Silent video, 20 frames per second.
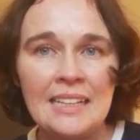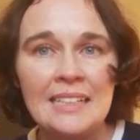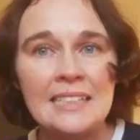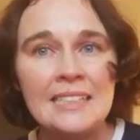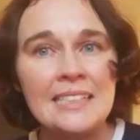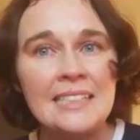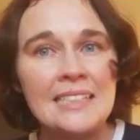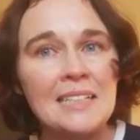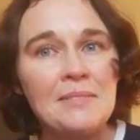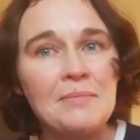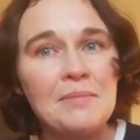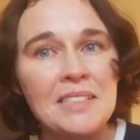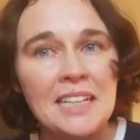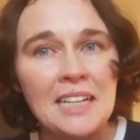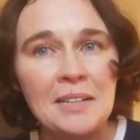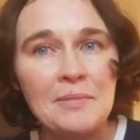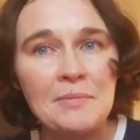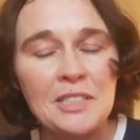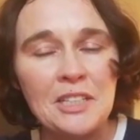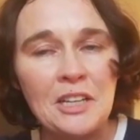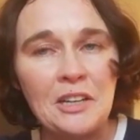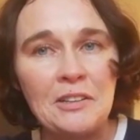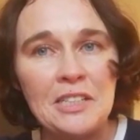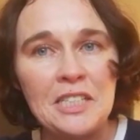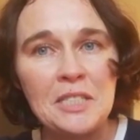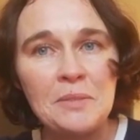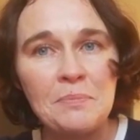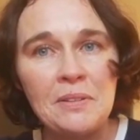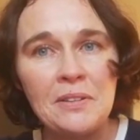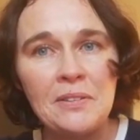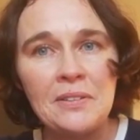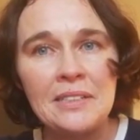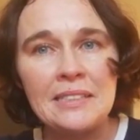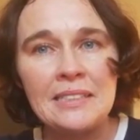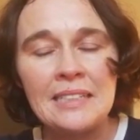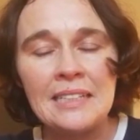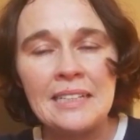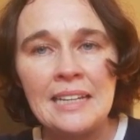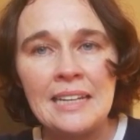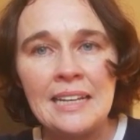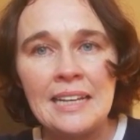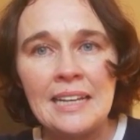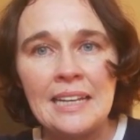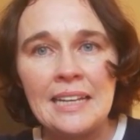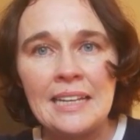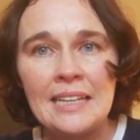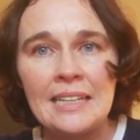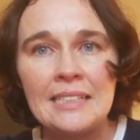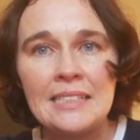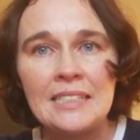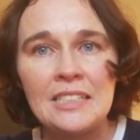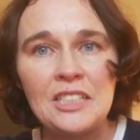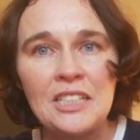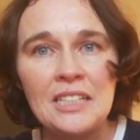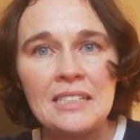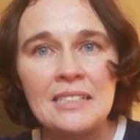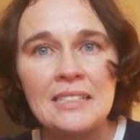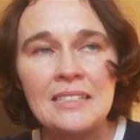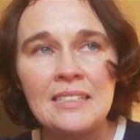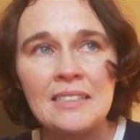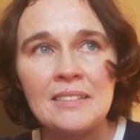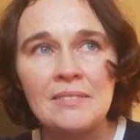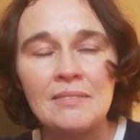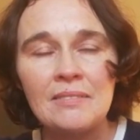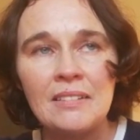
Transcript: Sometimes Holy Spirit is just